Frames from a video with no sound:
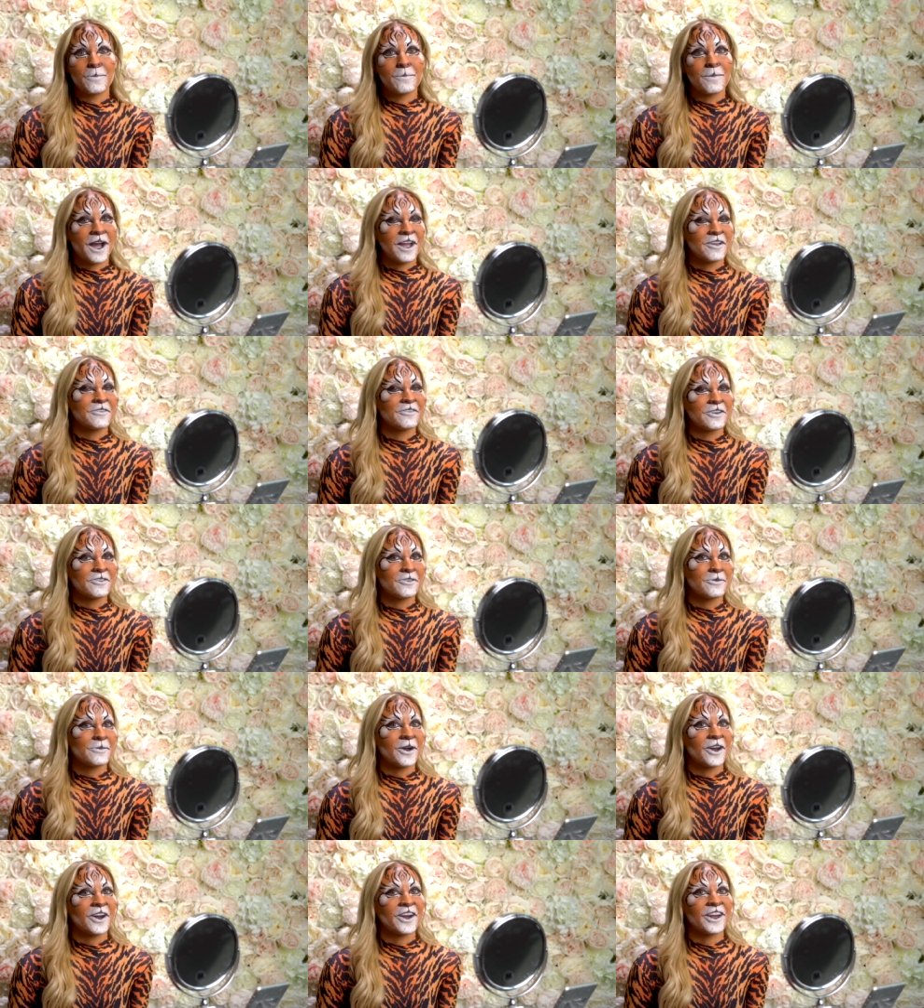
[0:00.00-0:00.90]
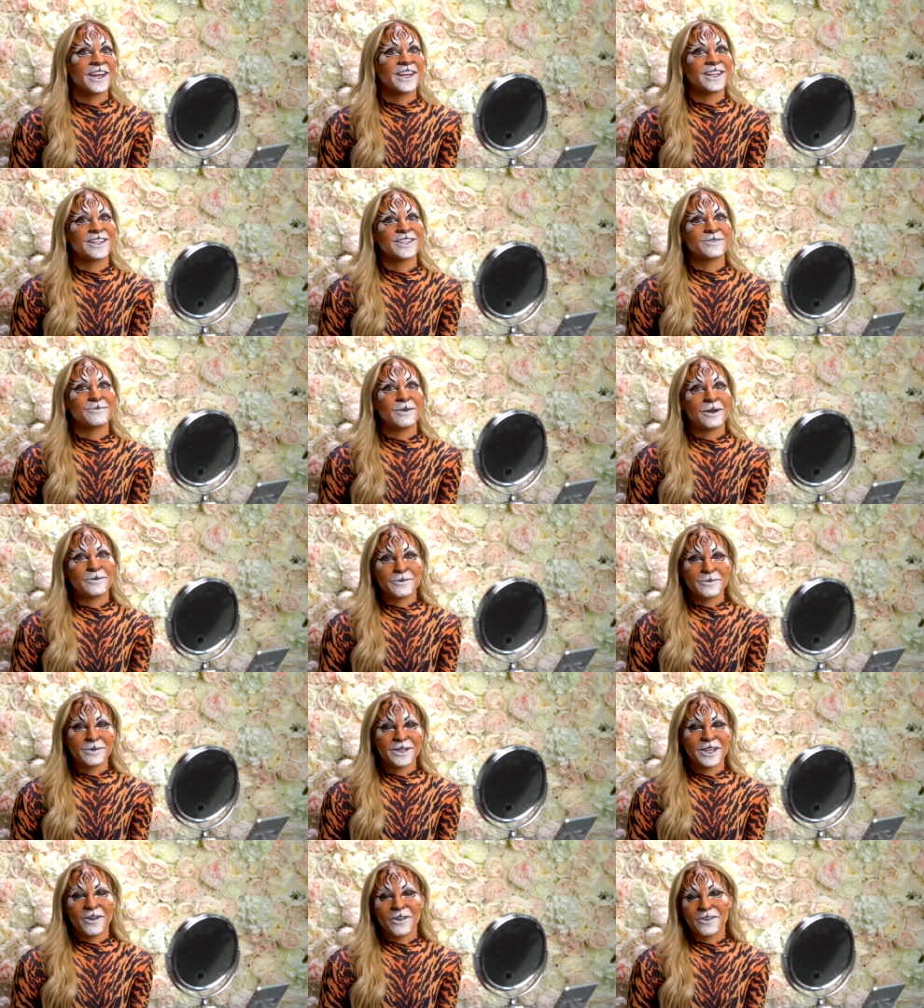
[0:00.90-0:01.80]
My favorite part is
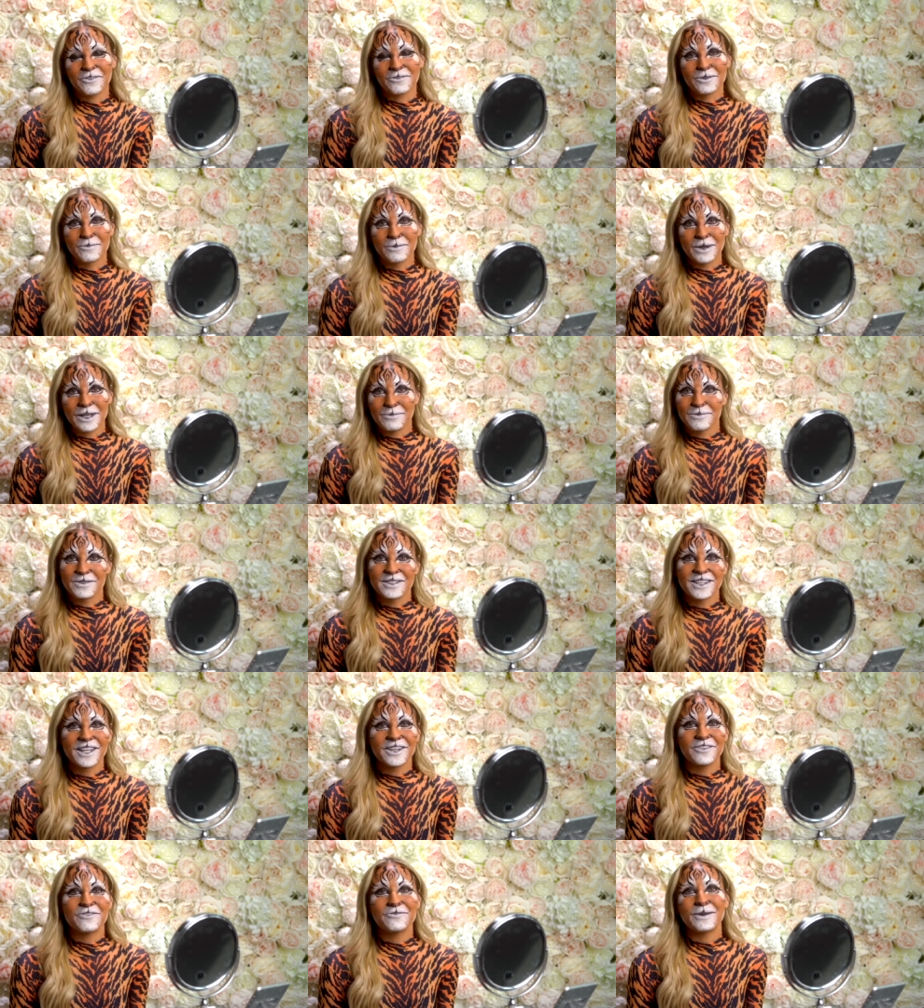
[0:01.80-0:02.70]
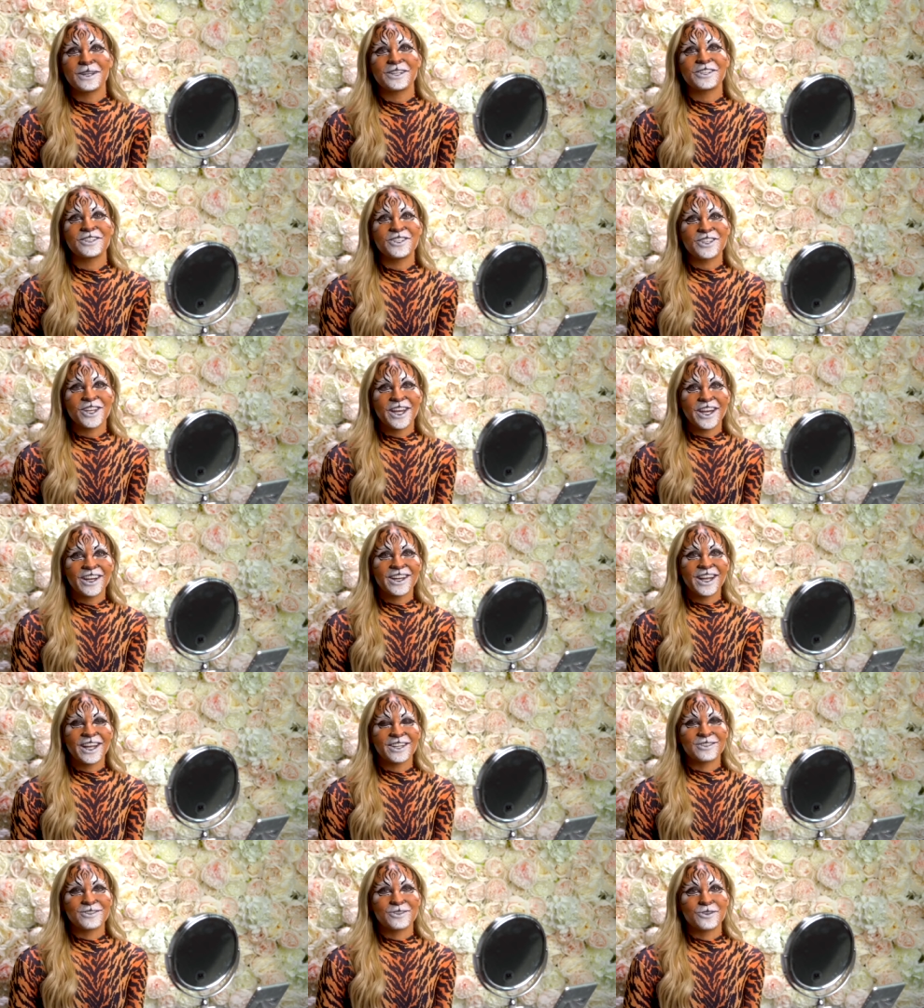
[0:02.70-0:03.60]
probably all of the memes that have been shared
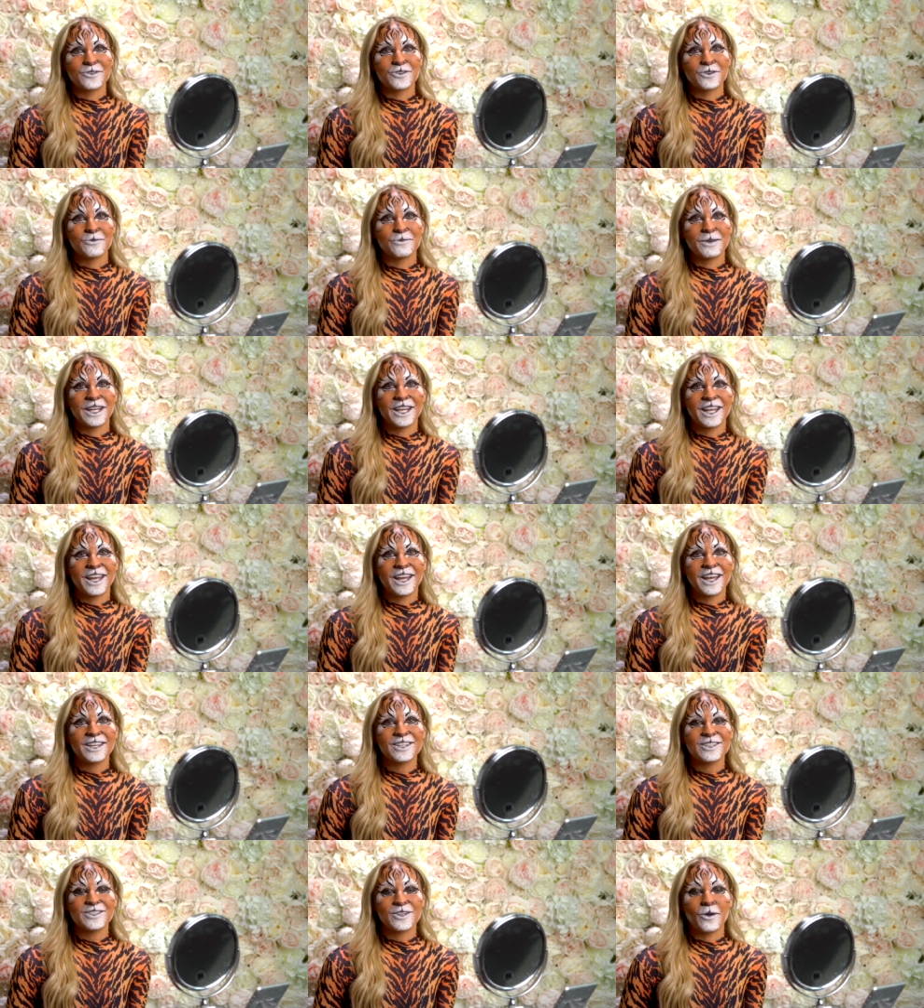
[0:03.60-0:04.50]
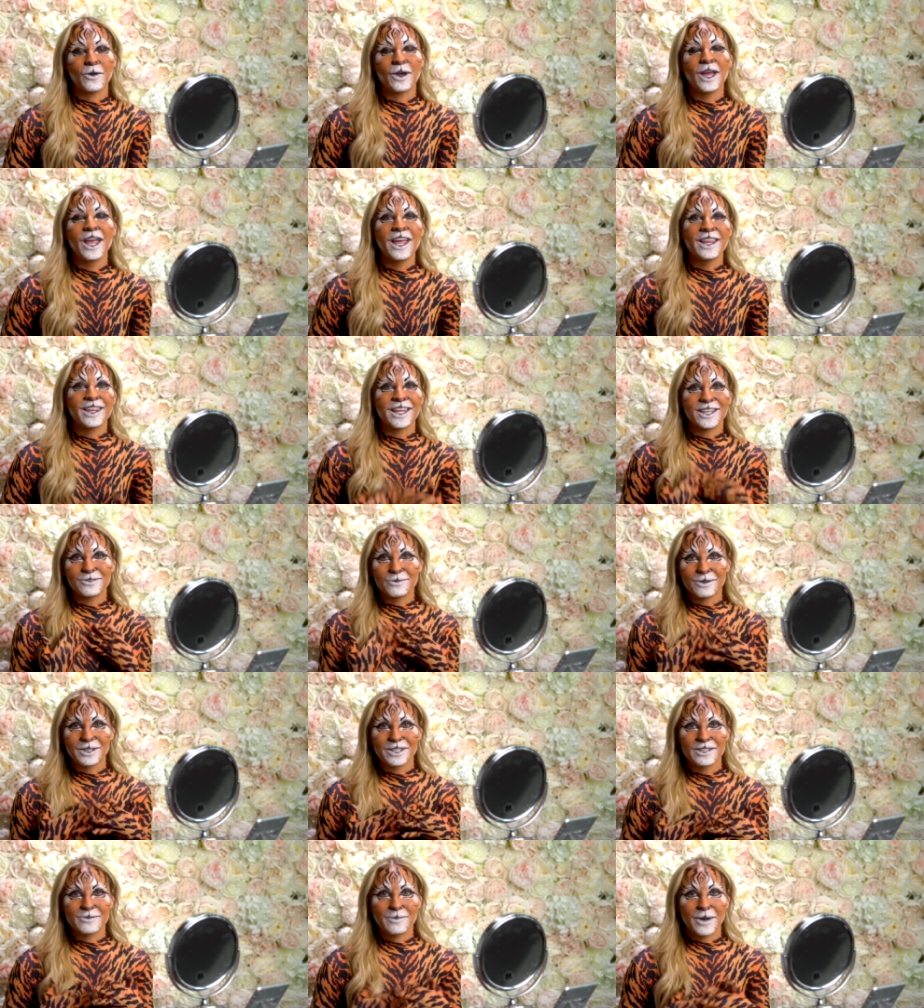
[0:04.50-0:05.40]
on social media. So that's what
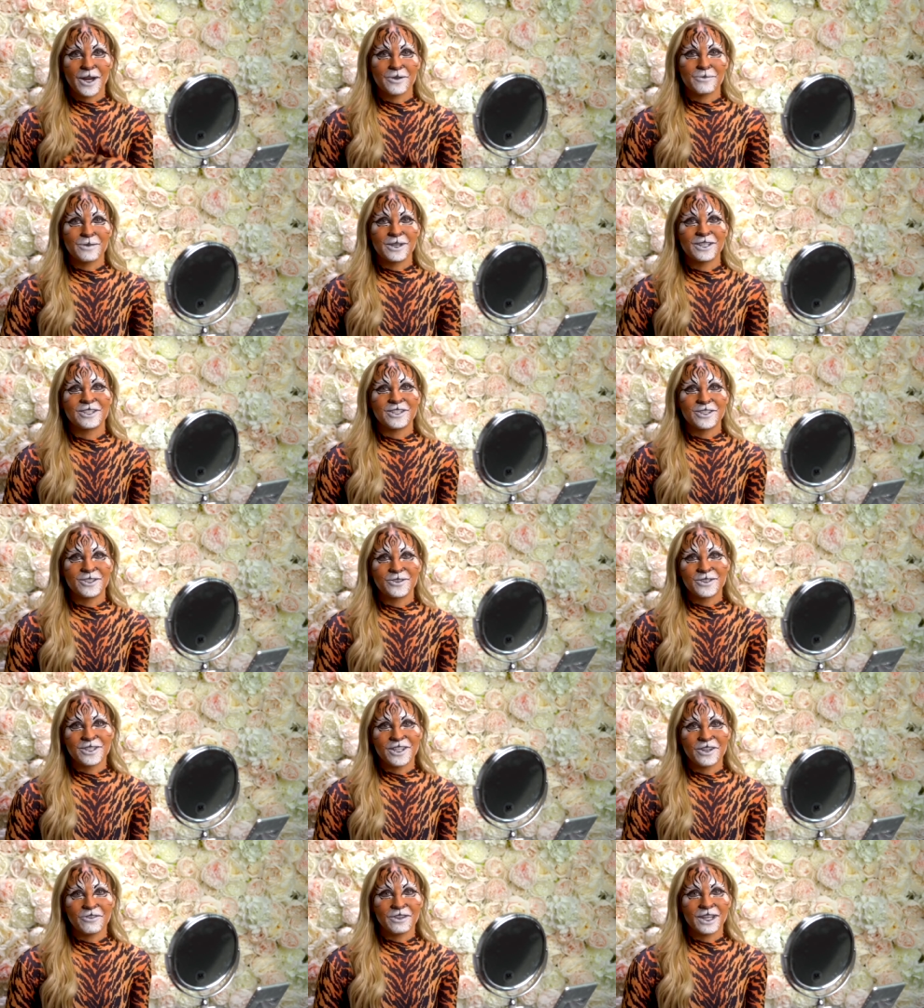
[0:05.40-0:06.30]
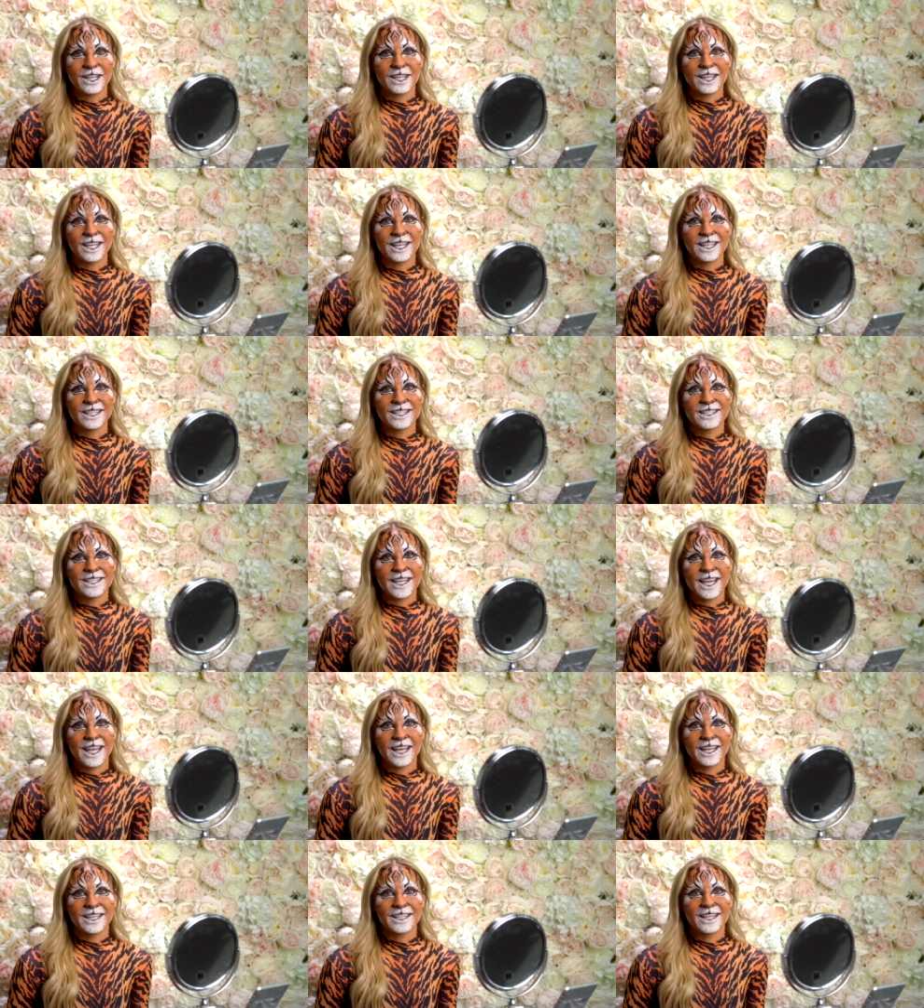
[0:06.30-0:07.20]
inspired me to do stuff like this.
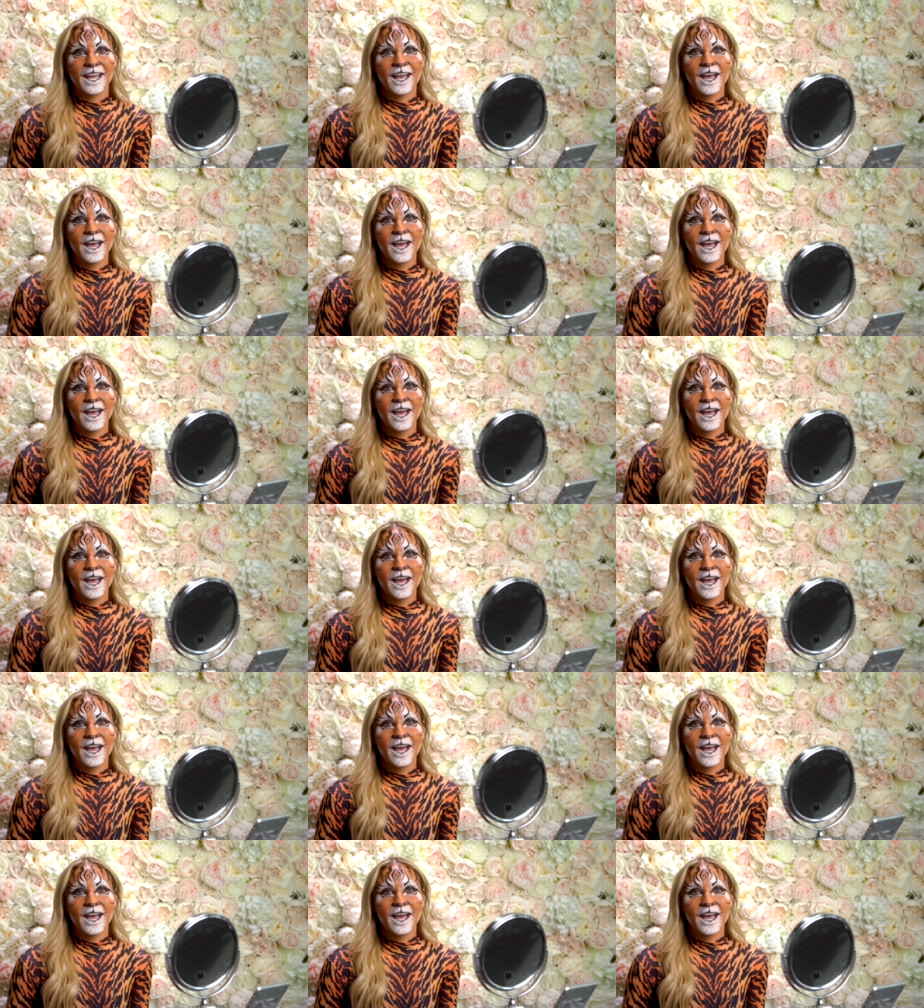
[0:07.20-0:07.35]
And